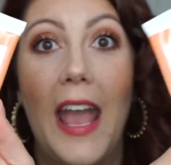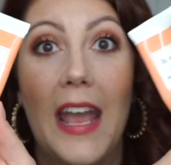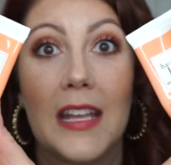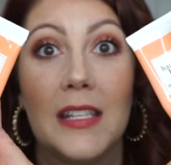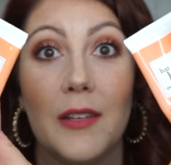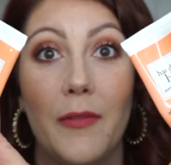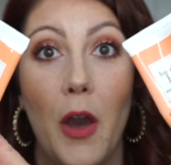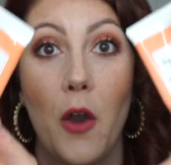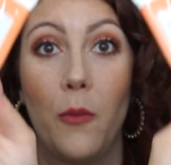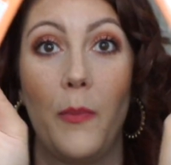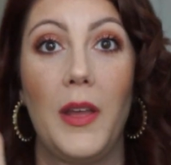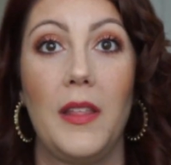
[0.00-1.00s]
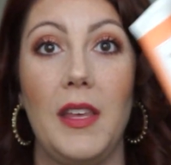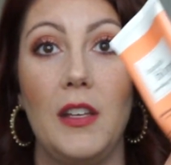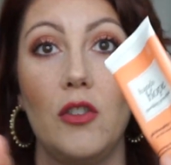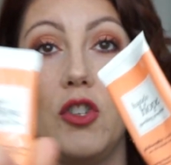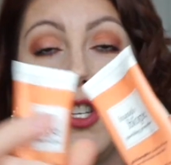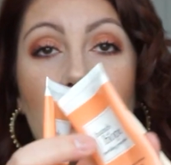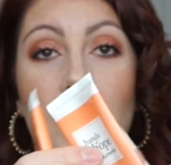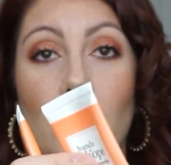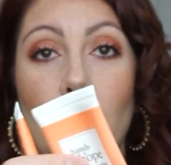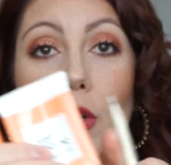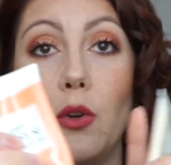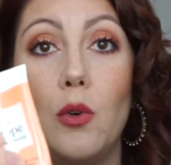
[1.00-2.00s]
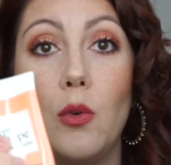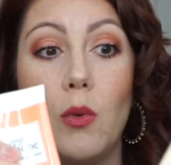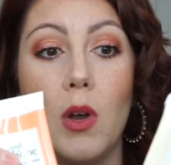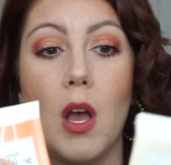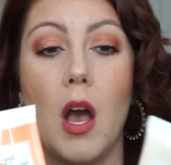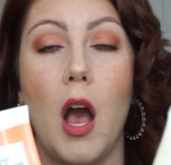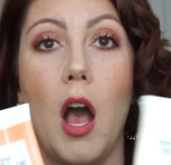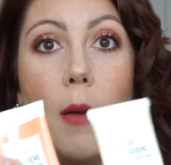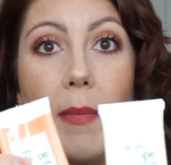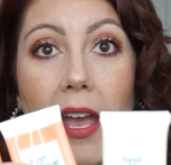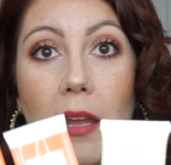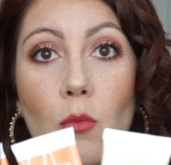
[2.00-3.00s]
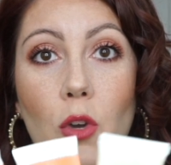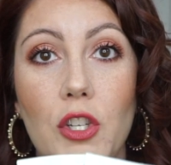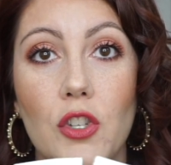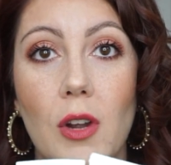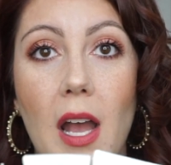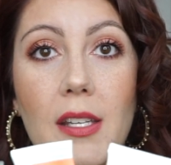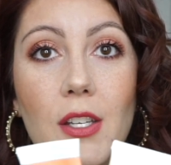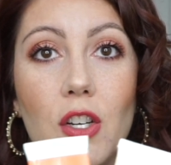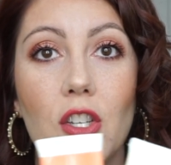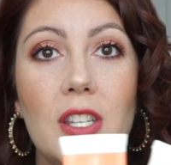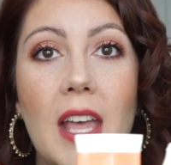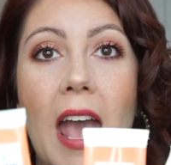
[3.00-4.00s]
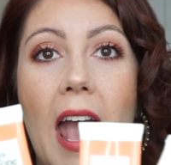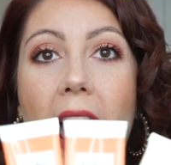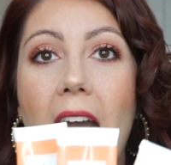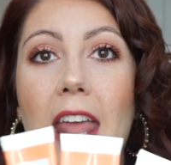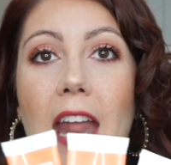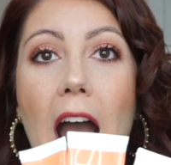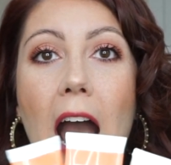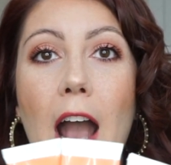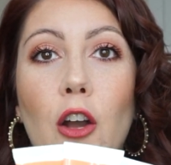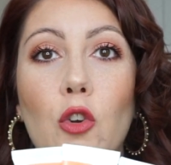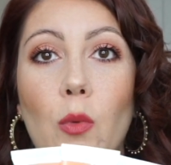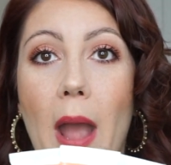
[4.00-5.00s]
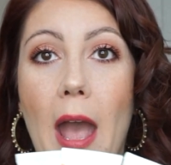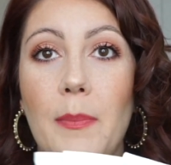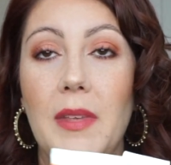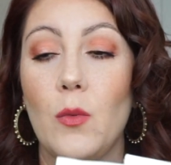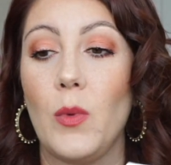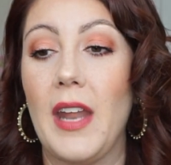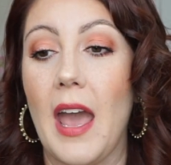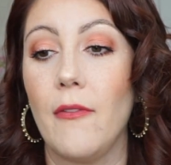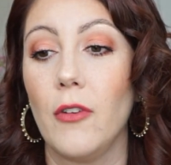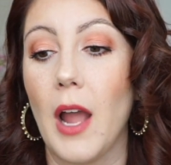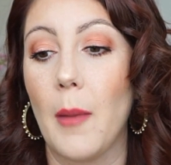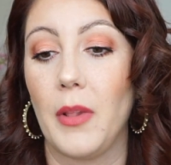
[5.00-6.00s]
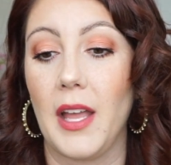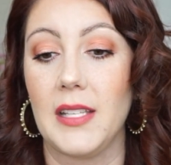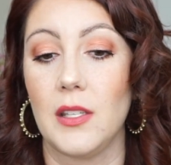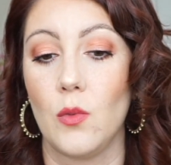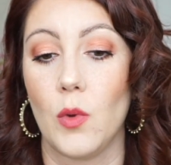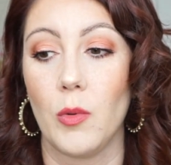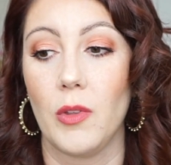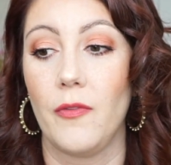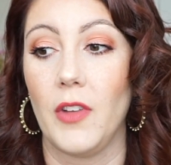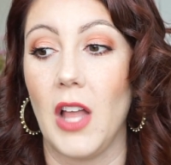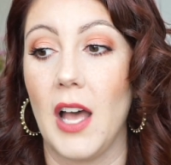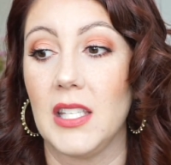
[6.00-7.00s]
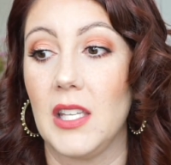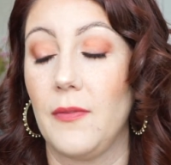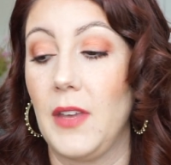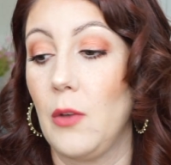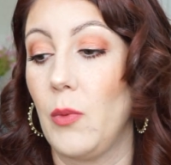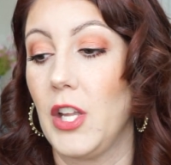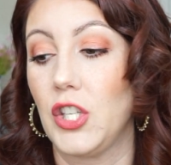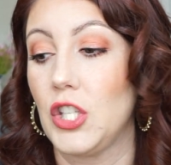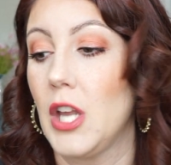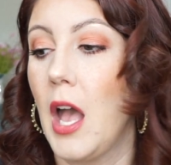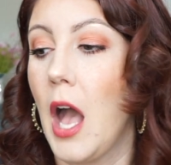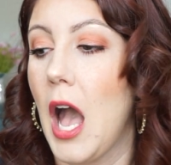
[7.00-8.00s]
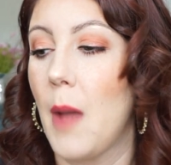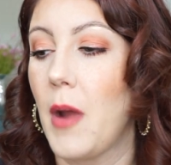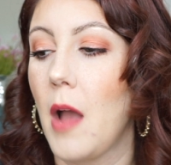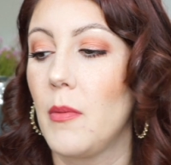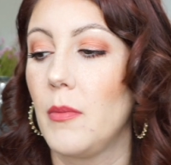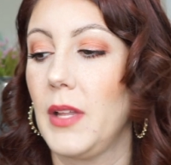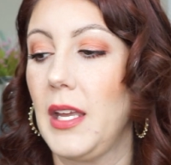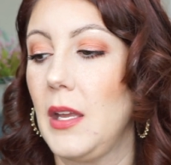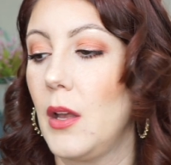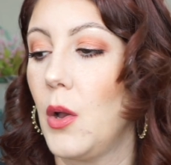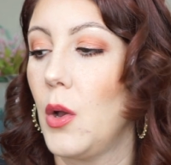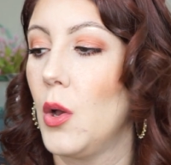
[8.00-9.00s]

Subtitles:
Hands of Hope. These are just their little hand moisturizers, and I grabbed it whenever I placed an order with Philosophy, which I probably